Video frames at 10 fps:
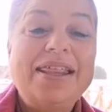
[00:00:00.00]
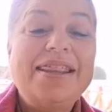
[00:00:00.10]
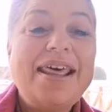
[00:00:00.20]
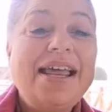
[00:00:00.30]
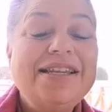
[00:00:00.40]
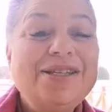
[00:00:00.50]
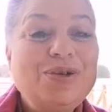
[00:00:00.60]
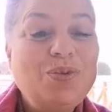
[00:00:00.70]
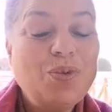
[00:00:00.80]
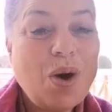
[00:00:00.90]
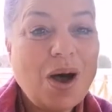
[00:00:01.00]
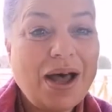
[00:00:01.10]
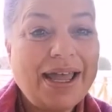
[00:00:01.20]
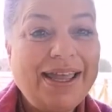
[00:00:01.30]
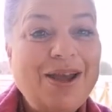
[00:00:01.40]
That is
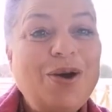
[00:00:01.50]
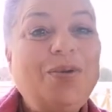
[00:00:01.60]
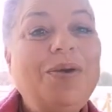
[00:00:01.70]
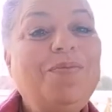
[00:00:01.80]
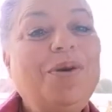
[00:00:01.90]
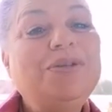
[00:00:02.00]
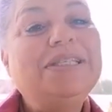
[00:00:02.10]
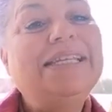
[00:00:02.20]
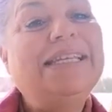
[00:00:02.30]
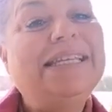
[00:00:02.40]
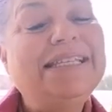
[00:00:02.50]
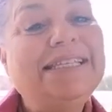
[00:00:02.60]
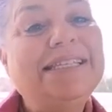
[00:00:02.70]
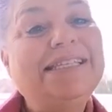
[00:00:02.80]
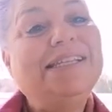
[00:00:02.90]
why we mostly
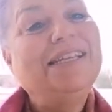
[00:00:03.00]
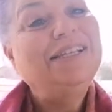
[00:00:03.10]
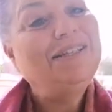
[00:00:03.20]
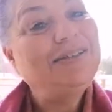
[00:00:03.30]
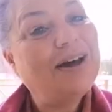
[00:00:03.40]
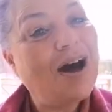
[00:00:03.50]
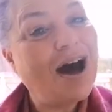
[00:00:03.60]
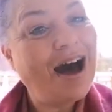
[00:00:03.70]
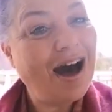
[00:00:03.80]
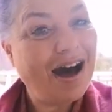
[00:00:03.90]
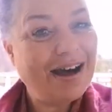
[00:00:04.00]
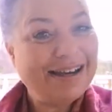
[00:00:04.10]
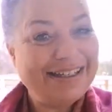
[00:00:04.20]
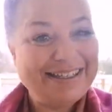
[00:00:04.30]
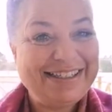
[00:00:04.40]
listen to the
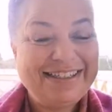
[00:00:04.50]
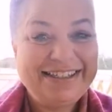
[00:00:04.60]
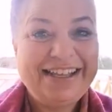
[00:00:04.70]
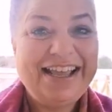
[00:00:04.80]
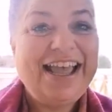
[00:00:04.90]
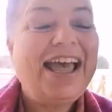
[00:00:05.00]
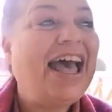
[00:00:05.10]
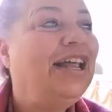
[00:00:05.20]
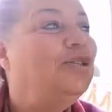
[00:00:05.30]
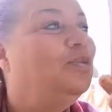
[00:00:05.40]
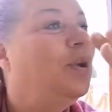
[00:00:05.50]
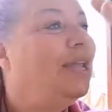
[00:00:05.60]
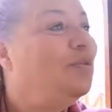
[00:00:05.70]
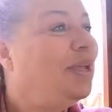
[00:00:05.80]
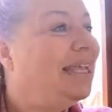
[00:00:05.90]
heart. And
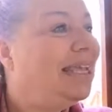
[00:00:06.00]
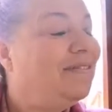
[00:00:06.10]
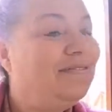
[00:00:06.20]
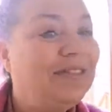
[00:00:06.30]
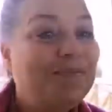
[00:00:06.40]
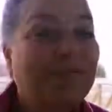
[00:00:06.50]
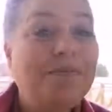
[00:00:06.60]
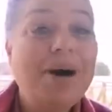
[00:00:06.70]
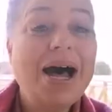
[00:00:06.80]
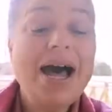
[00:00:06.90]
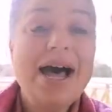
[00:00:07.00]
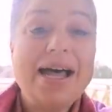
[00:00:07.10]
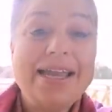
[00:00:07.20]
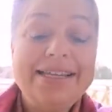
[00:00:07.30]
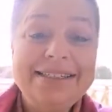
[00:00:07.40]
when we give the
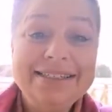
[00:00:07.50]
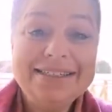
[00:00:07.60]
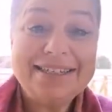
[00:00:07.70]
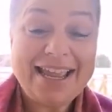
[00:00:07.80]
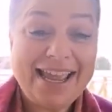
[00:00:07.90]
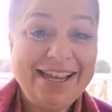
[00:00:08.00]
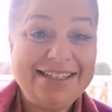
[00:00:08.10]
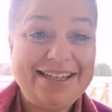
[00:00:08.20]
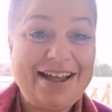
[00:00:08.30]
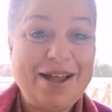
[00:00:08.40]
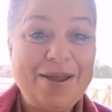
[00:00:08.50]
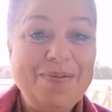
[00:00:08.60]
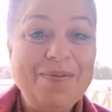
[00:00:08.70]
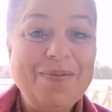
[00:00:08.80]
mind airtime,